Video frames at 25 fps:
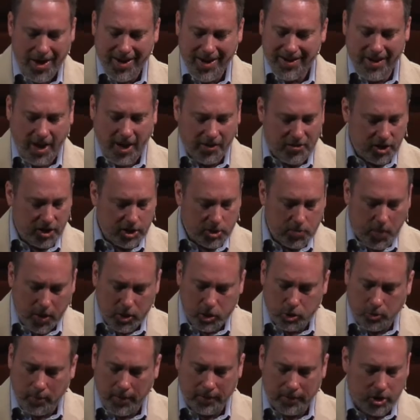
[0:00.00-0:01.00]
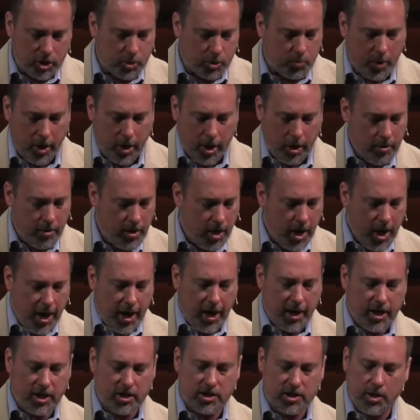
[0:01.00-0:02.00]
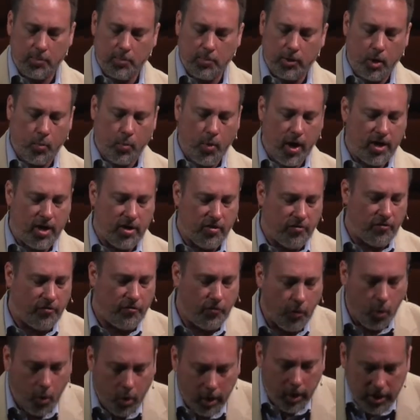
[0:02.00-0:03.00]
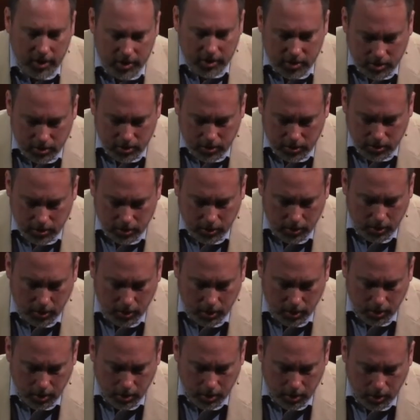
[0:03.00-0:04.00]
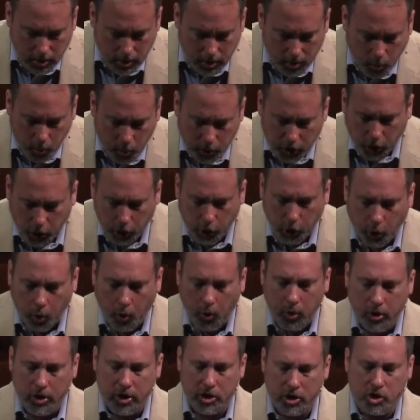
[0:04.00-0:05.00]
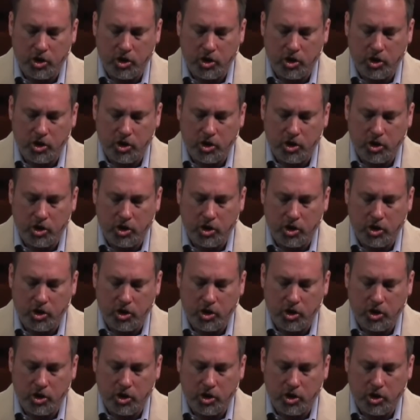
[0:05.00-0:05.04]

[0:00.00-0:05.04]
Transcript: Nothing special about this prayer. It is simply a way to voice what the Lord is